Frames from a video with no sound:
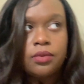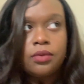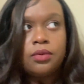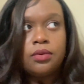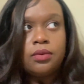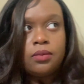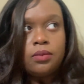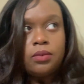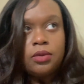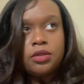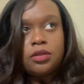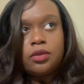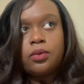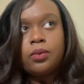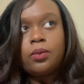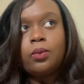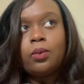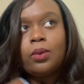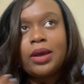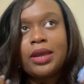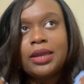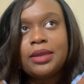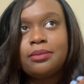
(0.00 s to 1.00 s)
what the
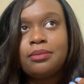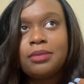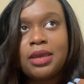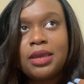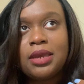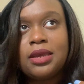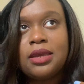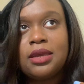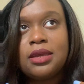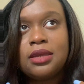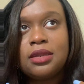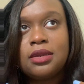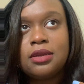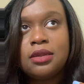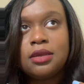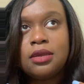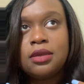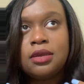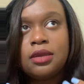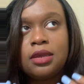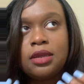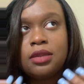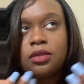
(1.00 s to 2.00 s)
white man
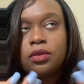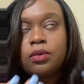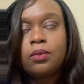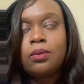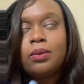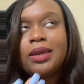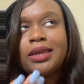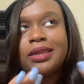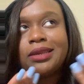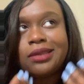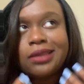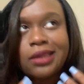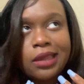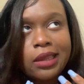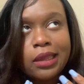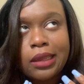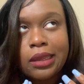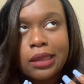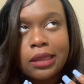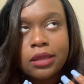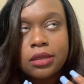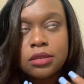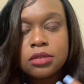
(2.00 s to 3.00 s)
and the white
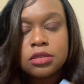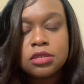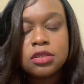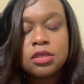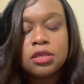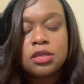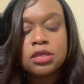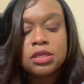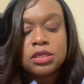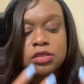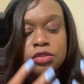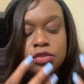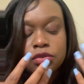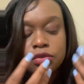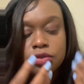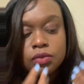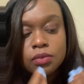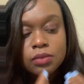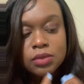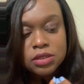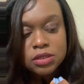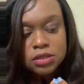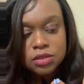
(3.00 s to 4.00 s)
gaze is
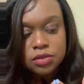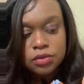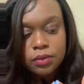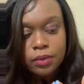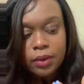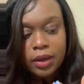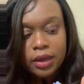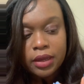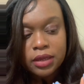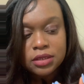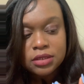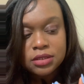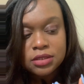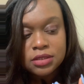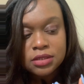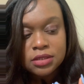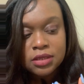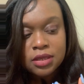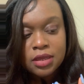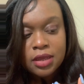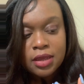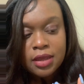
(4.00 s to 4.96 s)
doing to us